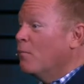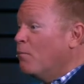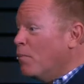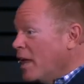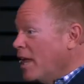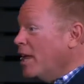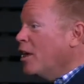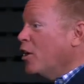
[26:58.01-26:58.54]

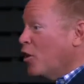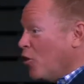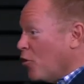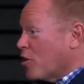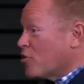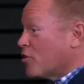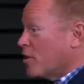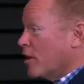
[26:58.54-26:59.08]
Being a
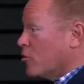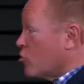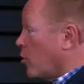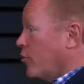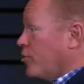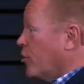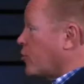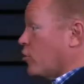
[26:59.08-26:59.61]
Christian,
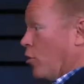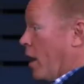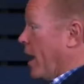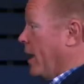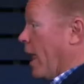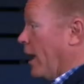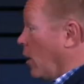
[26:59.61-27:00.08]
church is great.